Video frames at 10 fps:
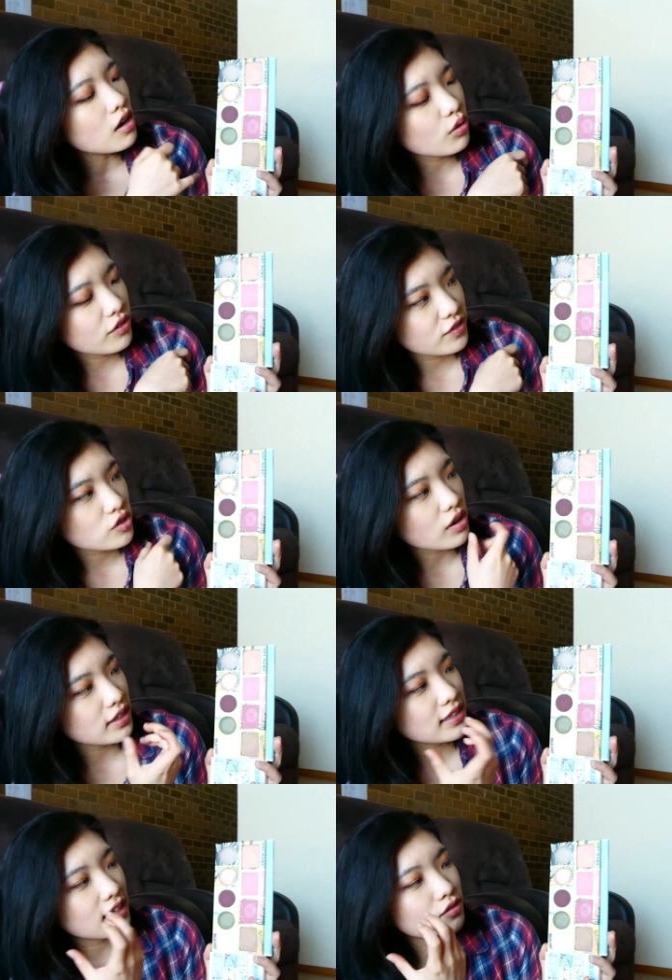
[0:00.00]
or if you're trying
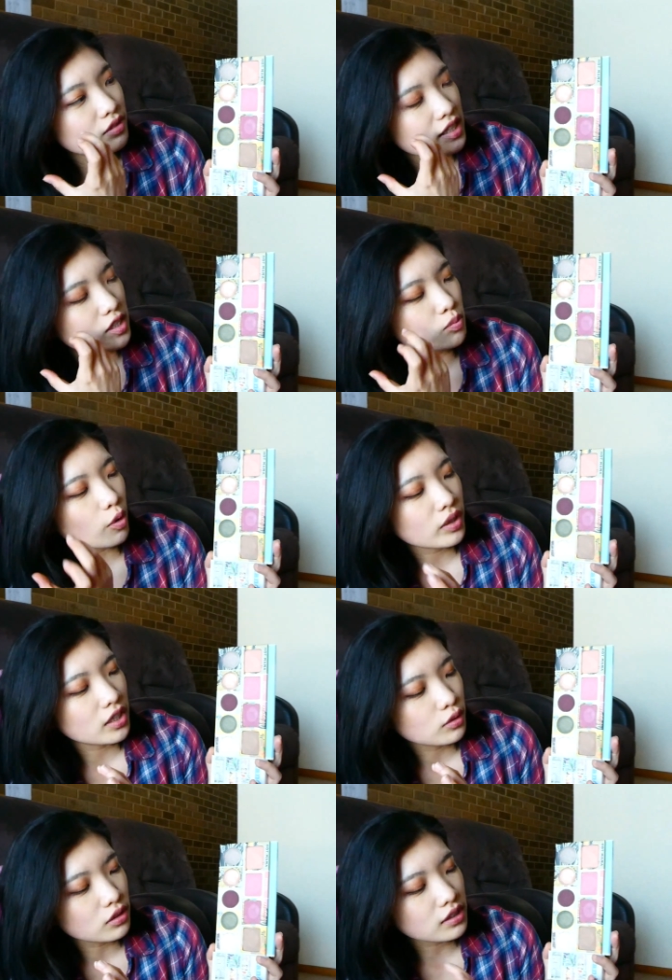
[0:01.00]
to get a really smoky
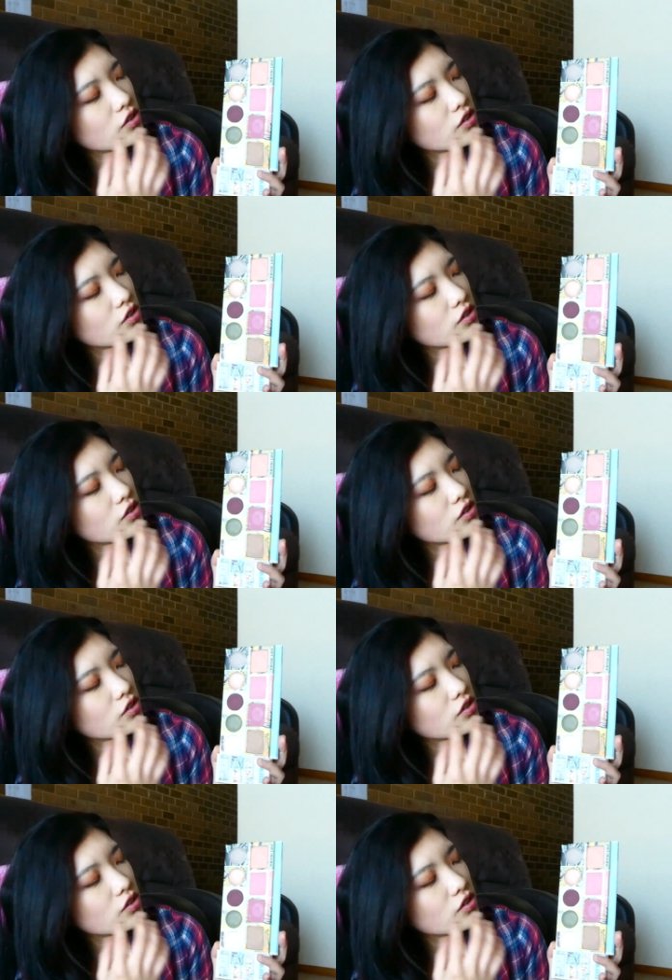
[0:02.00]
look,